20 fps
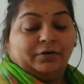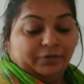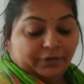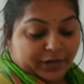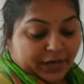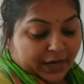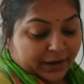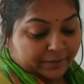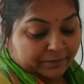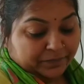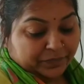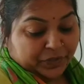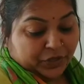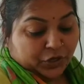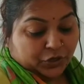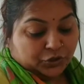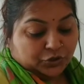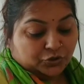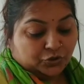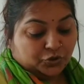Okay,
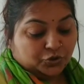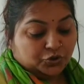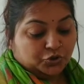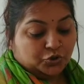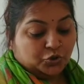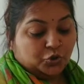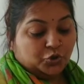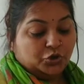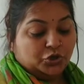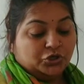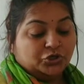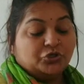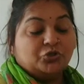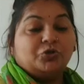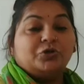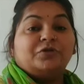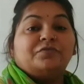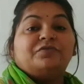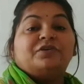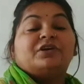so
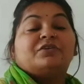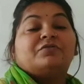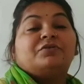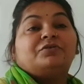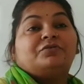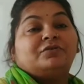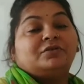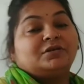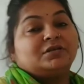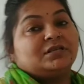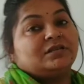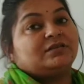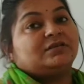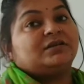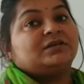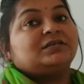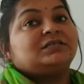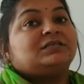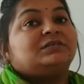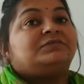slowly we are going to
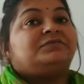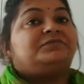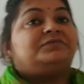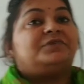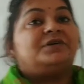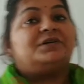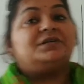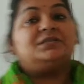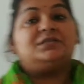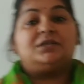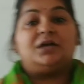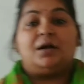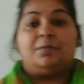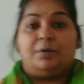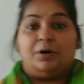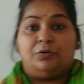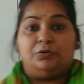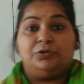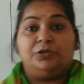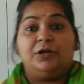discuss first
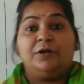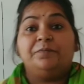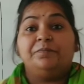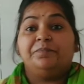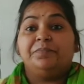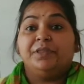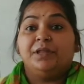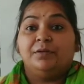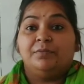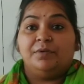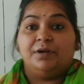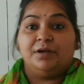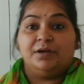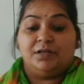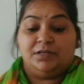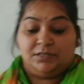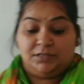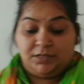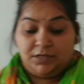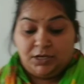about the
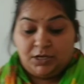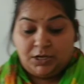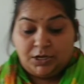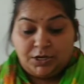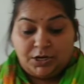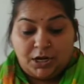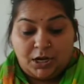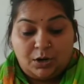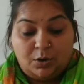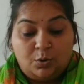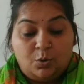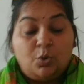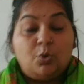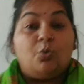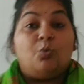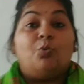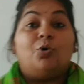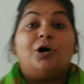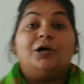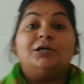minerals.
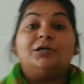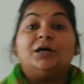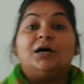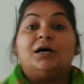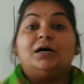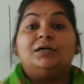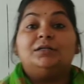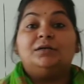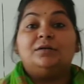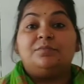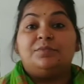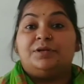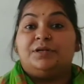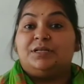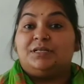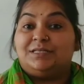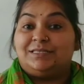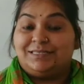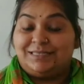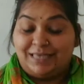Now what are the
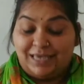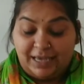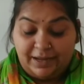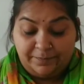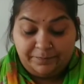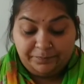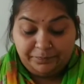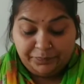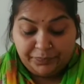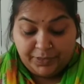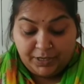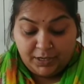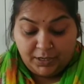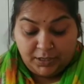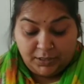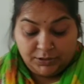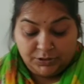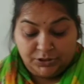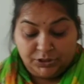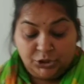minerals? See,
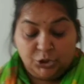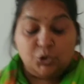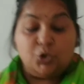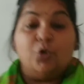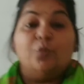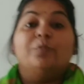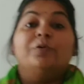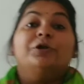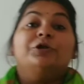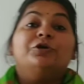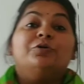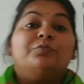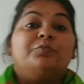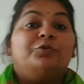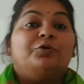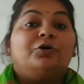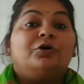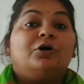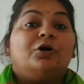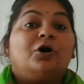just open your
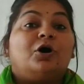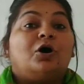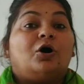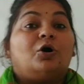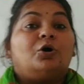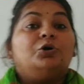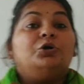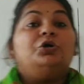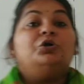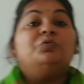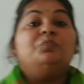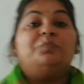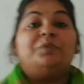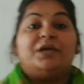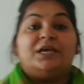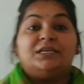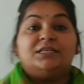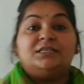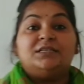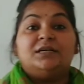book on to
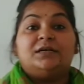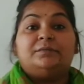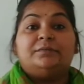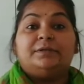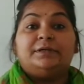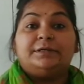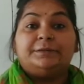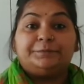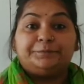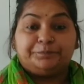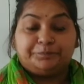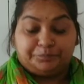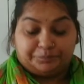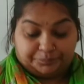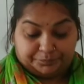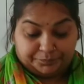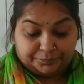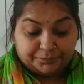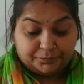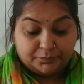page number
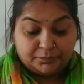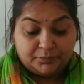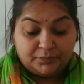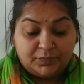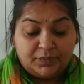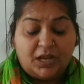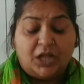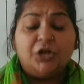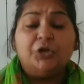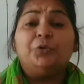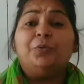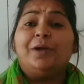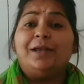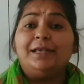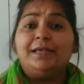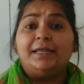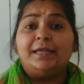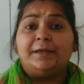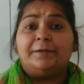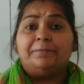
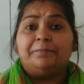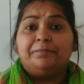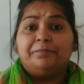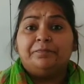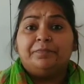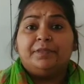20.